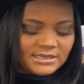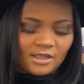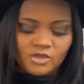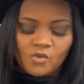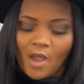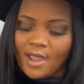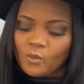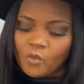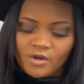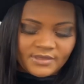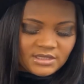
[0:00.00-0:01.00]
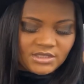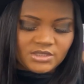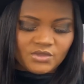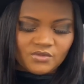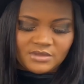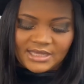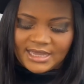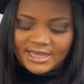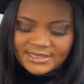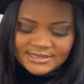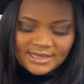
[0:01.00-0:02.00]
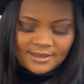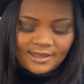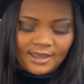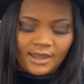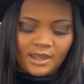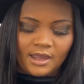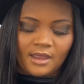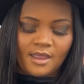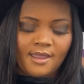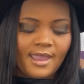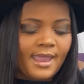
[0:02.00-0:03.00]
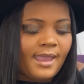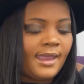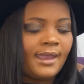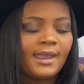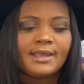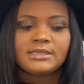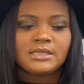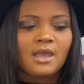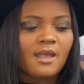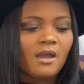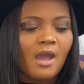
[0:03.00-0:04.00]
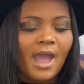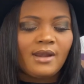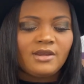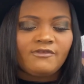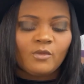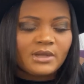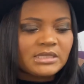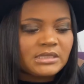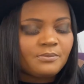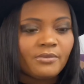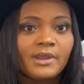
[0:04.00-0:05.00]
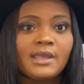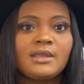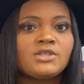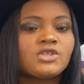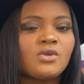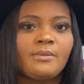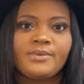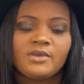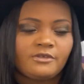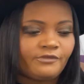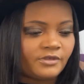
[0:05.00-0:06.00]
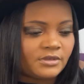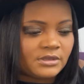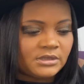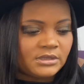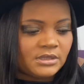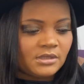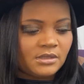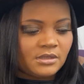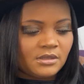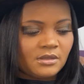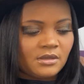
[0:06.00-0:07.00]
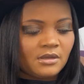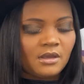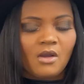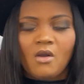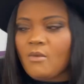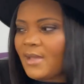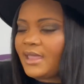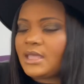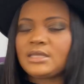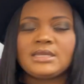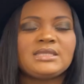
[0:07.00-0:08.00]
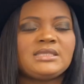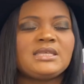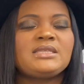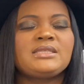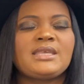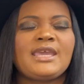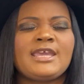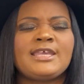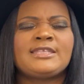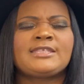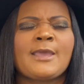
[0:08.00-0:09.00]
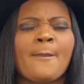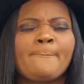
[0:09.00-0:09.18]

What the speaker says: tell you, I wore these 2 days and I don't even want to spray it. It's so beautiful. Oh my goodness. This is...